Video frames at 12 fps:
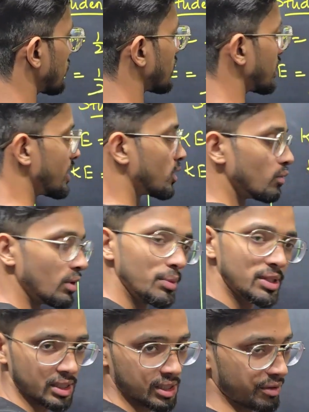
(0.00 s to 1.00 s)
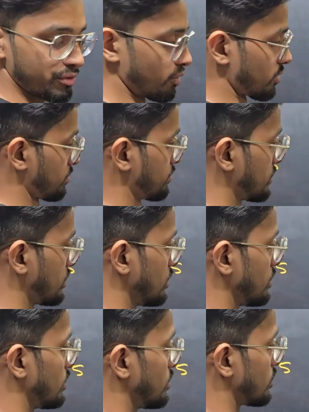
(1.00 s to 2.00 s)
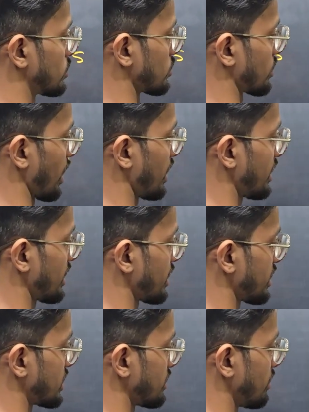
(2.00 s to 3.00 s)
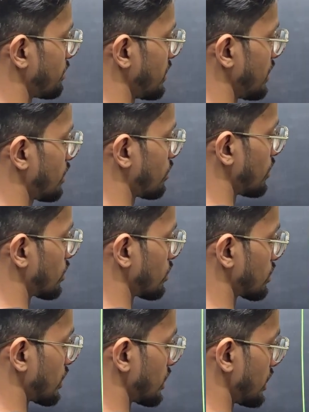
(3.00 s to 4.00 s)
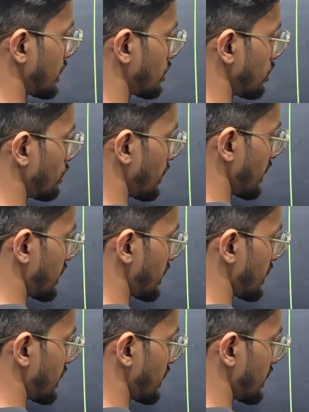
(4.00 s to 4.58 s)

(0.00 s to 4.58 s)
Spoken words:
32 will be 64. So kinetic energy will be equal to 32 by